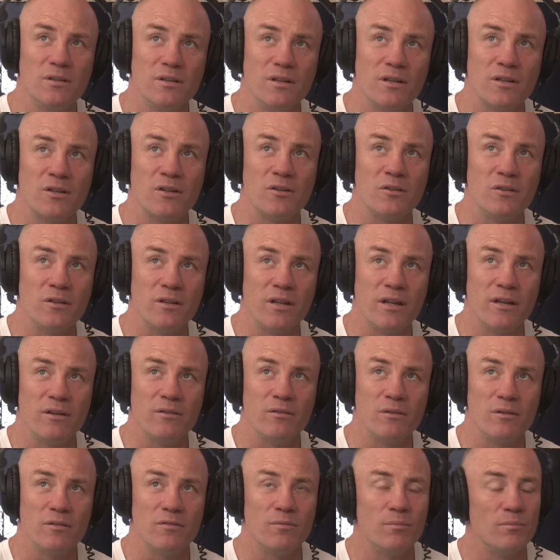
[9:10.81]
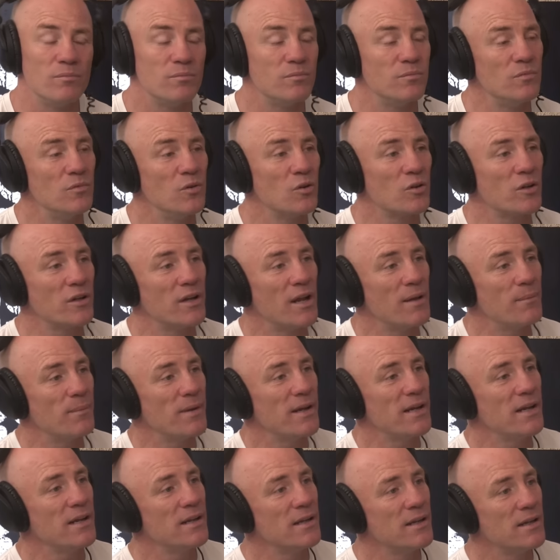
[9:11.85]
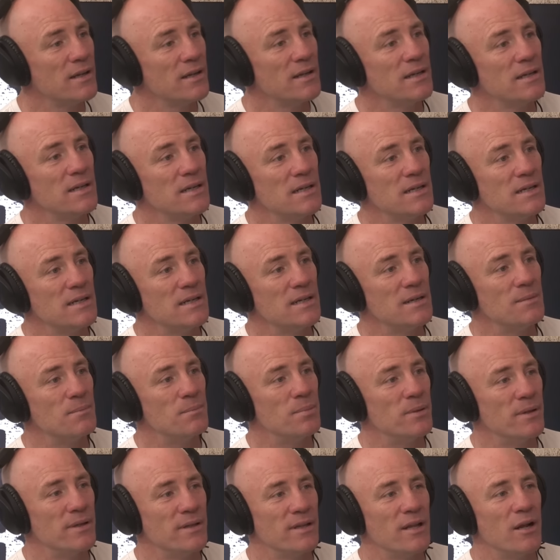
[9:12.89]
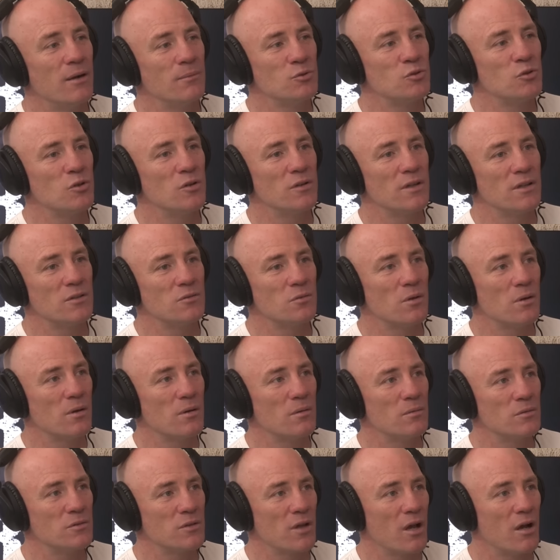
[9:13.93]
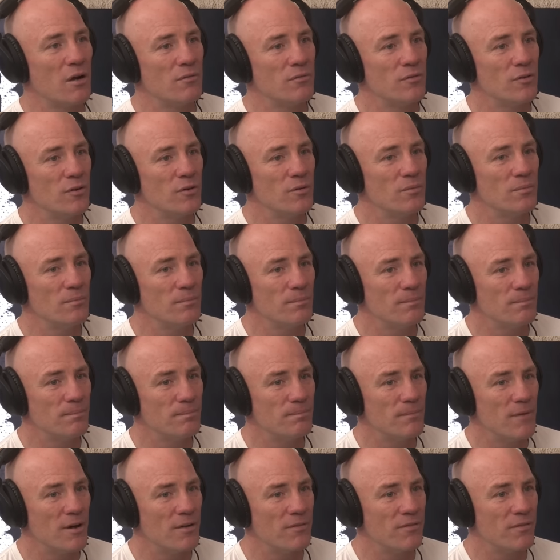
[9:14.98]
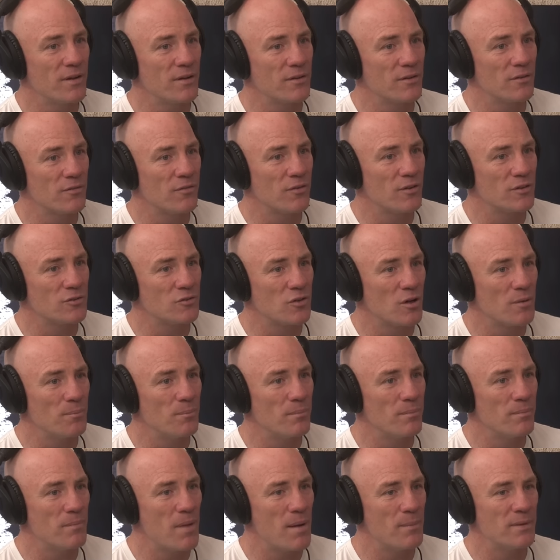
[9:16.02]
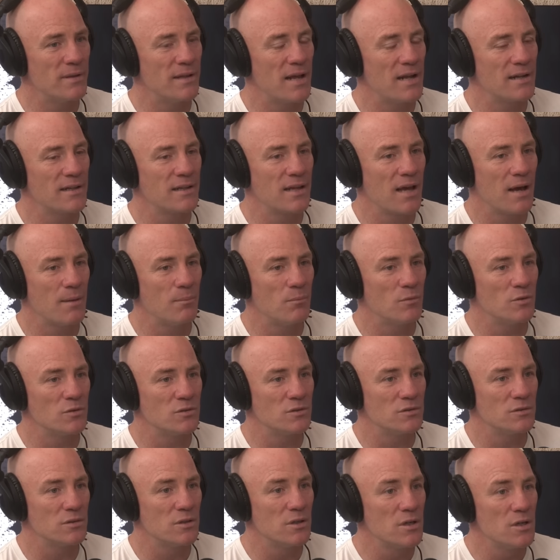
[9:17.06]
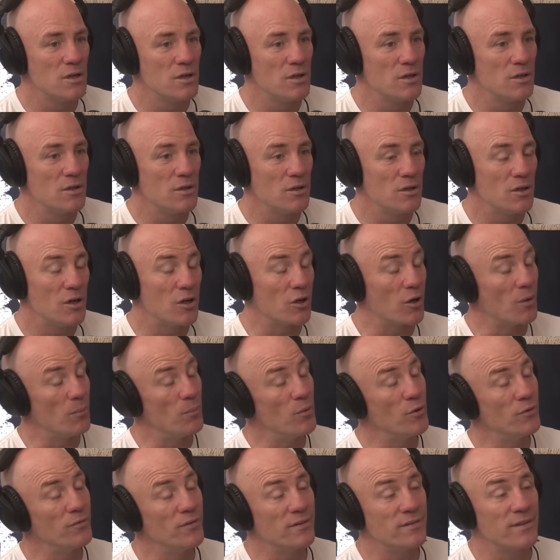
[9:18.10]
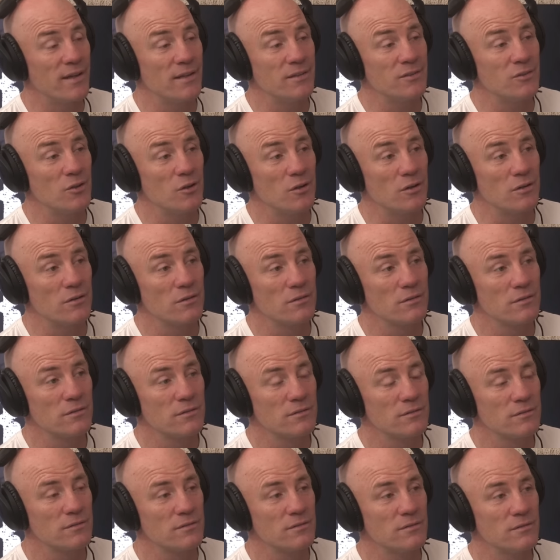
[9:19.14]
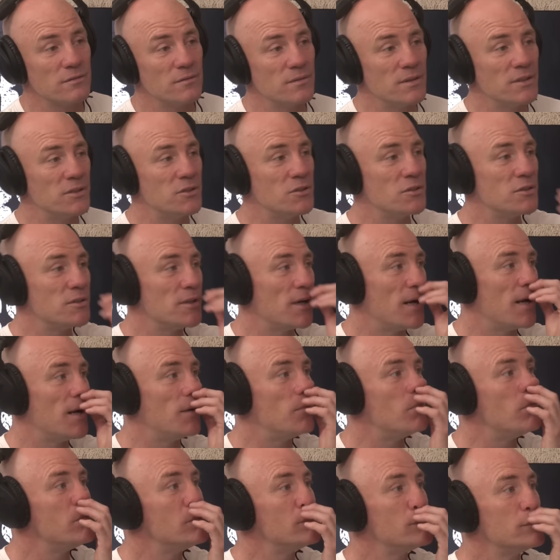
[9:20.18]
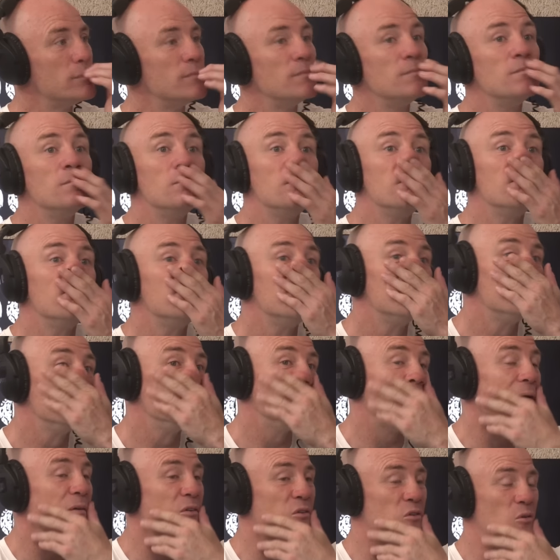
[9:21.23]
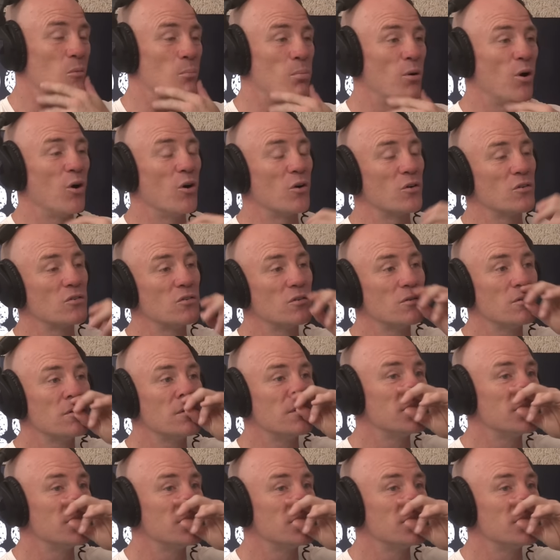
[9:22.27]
It couldn't deal with looking at me. Yeah. Now I'm sure that's what I was going through. I think the first time mum and dad come was I got moved to Cessnock. Yeah. Which that was the Bronx.